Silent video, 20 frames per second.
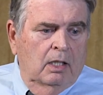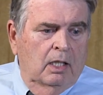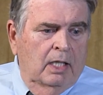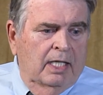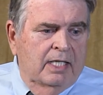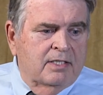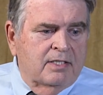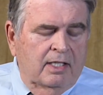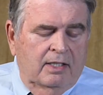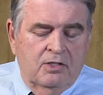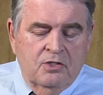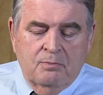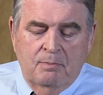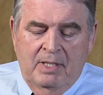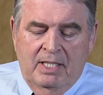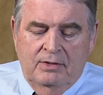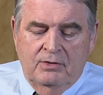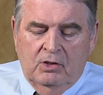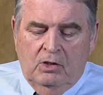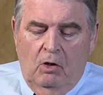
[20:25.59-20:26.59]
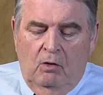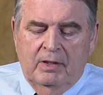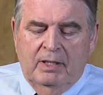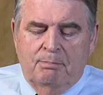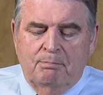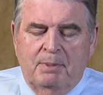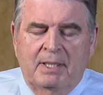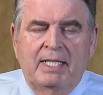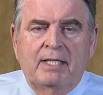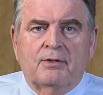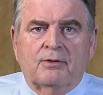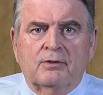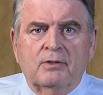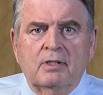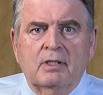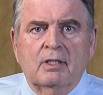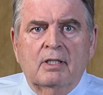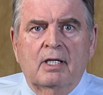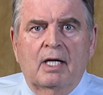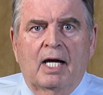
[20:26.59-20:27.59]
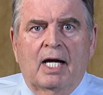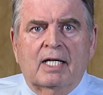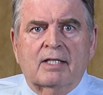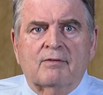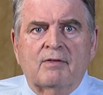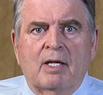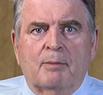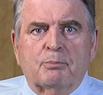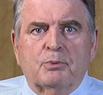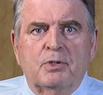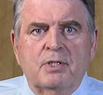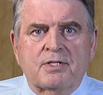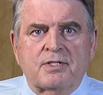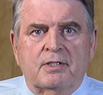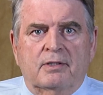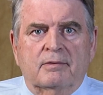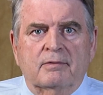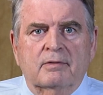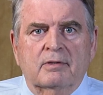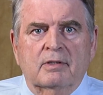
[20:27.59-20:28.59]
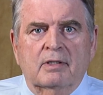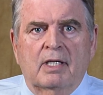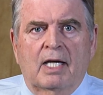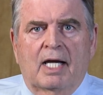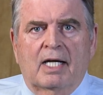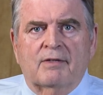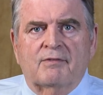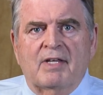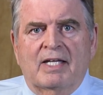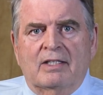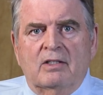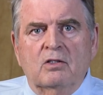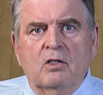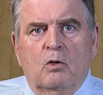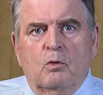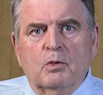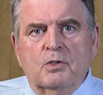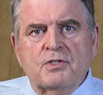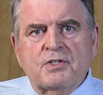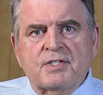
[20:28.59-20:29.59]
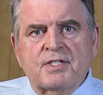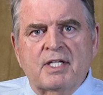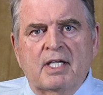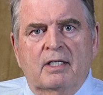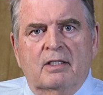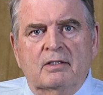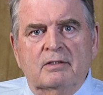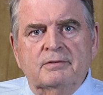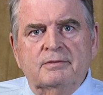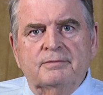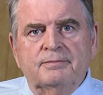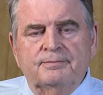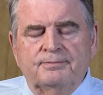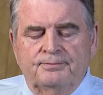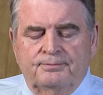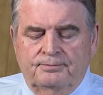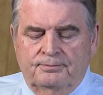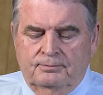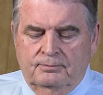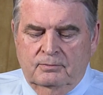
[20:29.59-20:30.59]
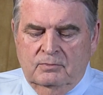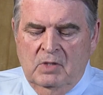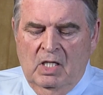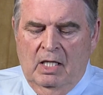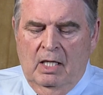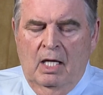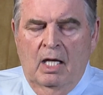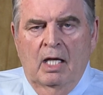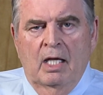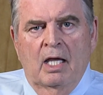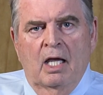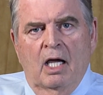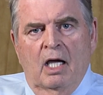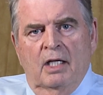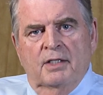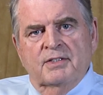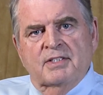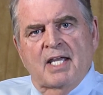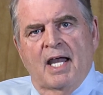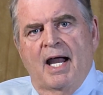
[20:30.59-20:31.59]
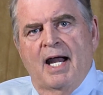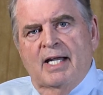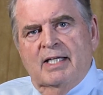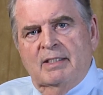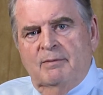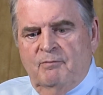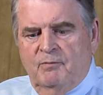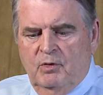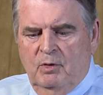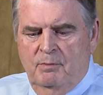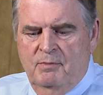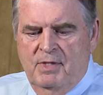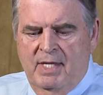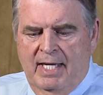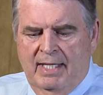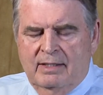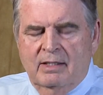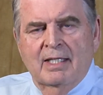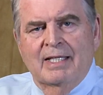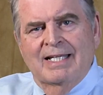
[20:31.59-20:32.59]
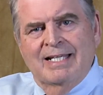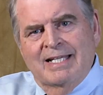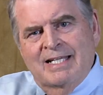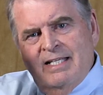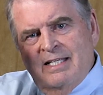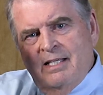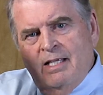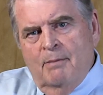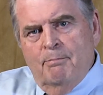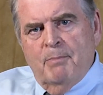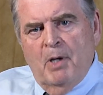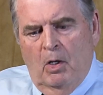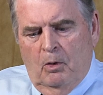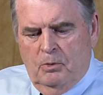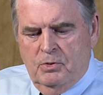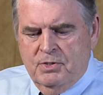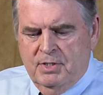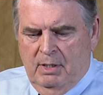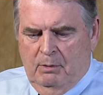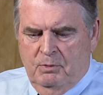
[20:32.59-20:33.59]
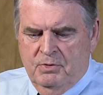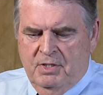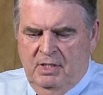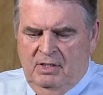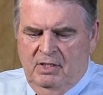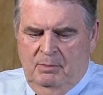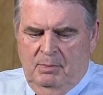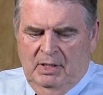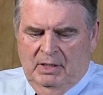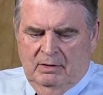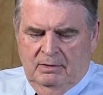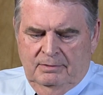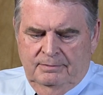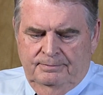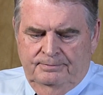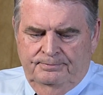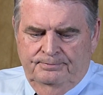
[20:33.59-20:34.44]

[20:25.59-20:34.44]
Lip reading: he sent his men to go get Peter out of that prison, out of that lower cell, untied him from that post that was in the middle.